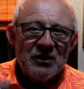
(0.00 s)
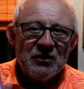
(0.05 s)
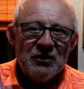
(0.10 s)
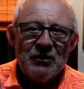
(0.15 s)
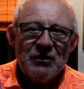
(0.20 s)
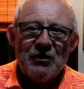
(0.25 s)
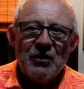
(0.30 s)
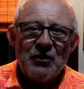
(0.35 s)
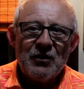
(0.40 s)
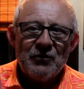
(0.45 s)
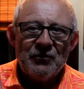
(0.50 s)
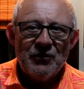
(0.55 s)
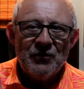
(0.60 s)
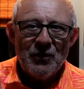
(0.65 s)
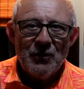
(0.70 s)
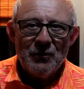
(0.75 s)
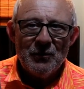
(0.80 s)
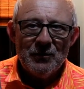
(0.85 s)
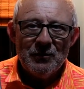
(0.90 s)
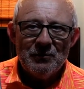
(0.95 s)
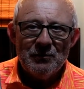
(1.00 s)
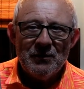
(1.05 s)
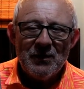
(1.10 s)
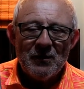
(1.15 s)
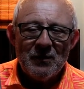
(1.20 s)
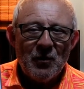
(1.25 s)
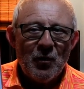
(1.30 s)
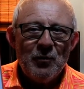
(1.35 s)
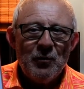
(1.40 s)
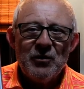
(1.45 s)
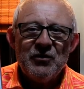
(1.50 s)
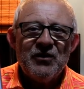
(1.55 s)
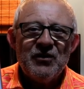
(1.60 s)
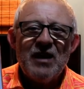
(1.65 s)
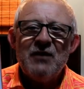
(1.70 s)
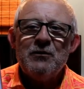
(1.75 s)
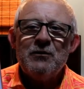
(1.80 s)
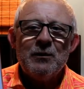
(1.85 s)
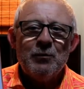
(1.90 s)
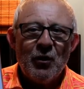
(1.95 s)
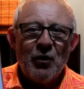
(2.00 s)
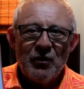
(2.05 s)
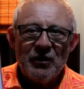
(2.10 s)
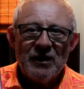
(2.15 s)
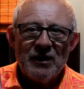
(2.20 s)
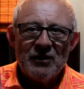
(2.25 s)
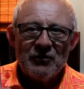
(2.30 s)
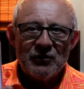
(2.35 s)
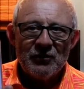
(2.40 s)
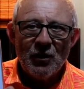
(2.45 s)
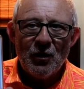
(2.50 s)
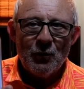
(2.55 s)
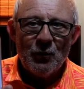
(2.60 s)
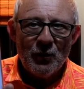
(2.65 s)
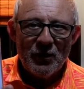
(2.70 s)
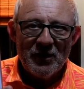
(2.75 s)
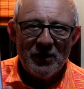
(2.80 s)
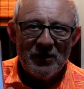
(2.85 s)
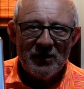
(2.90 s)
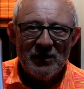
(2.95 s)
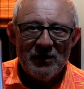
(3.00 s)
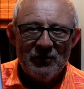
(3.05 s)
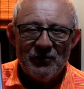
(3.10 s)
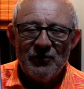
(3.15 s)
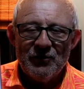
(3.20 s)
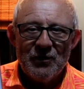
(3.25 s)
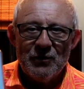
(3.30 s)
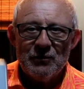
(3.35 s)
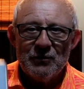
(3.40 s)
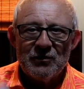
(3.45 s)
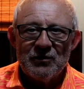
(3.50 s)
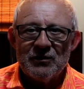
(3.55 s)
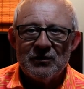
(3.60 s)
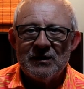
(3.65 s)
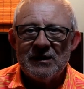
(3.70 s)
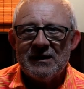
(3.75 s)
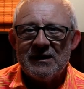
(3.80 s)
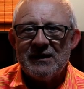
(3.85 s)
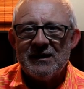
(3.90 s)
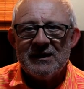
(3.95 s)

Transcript: You got a phone. Almost everybody has got one of these phones.